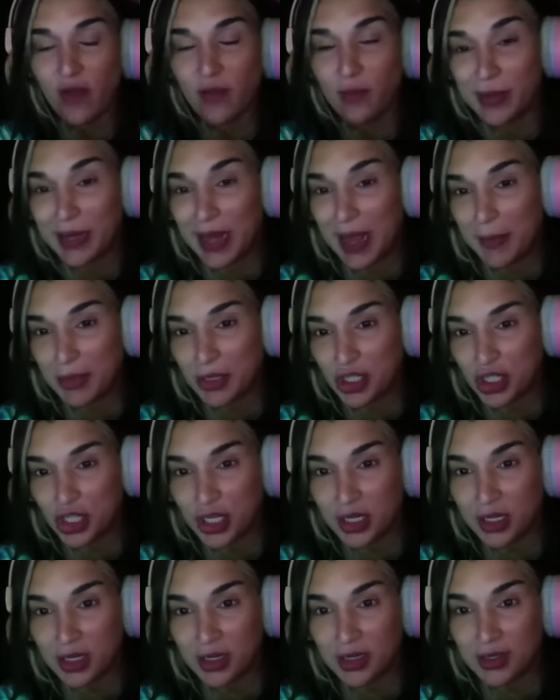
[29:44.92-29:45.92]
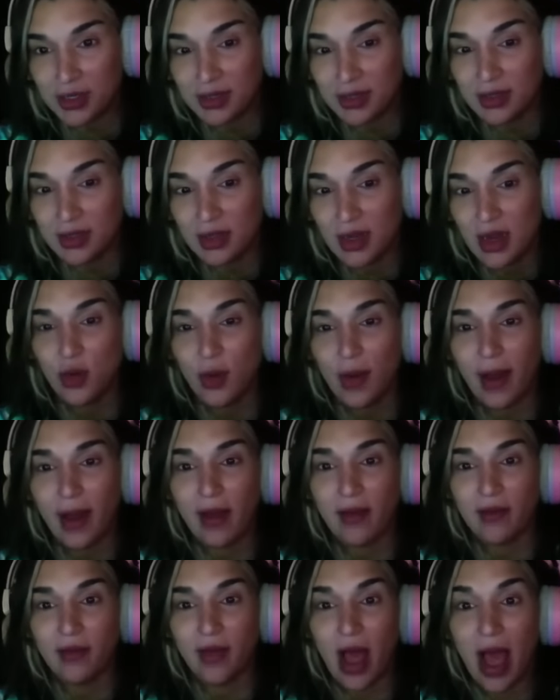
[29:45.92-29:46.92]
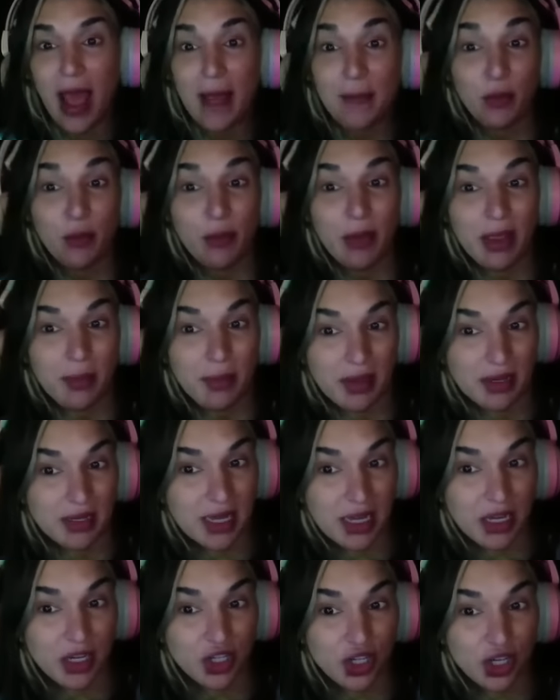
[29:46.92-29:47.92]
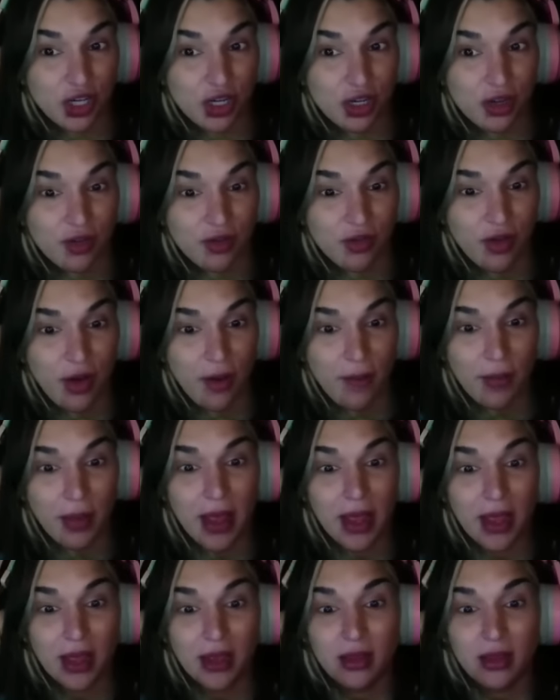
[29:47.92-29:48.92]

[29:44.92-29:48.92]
have blemishes, you have hyperpigmentation from like